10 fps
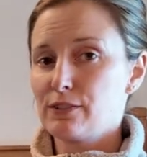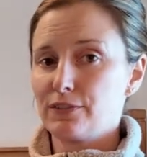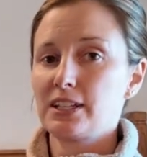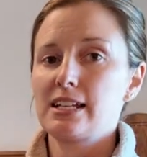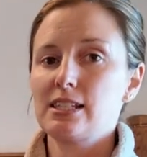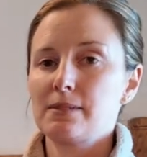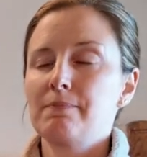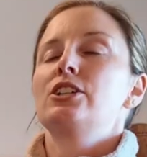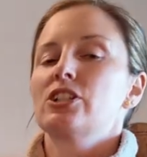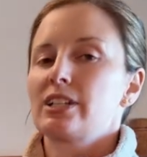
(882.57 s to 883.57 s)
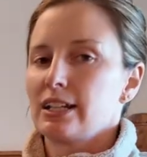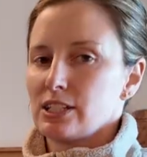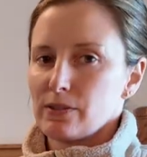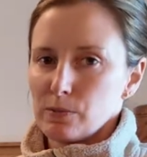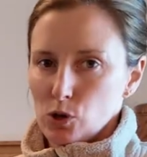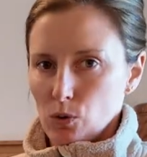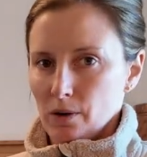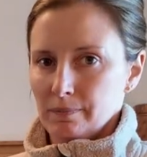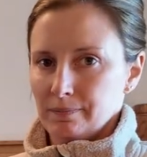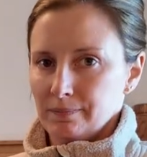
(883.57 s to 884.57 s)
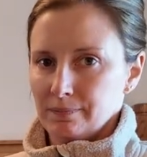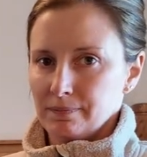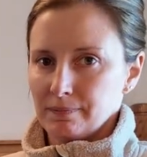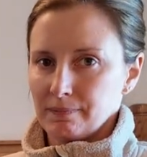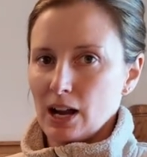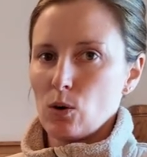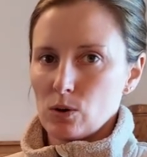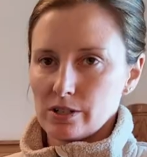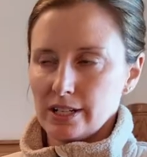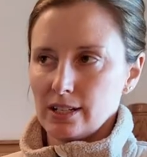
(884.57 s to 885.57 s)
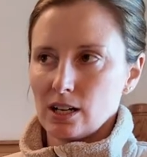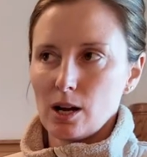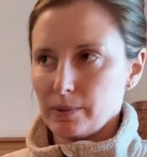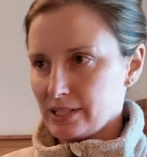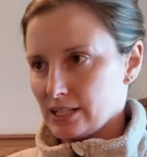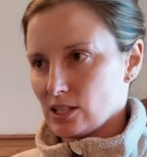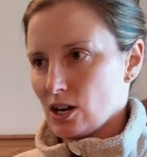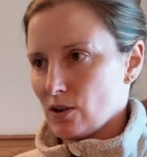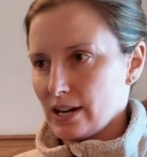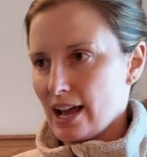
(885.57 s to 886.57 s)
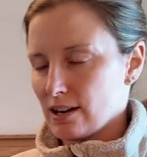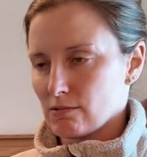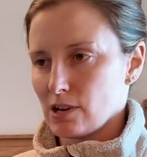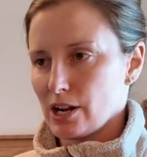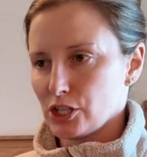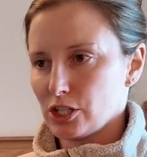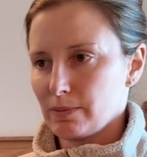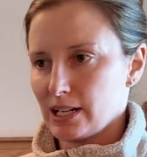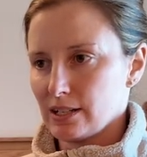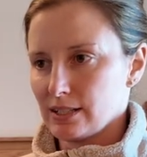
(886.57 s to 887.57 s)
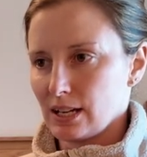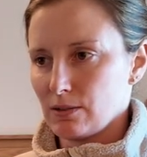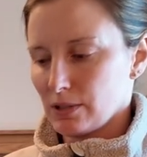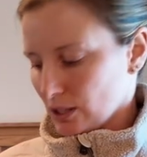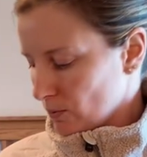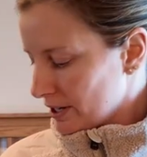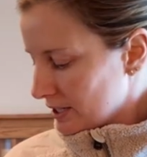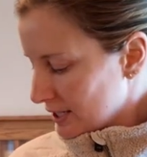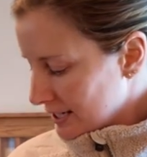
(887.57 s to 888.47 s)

fleece, I just got this from Cool. I ordered it a couple days ago and had it rushed because I really wanted to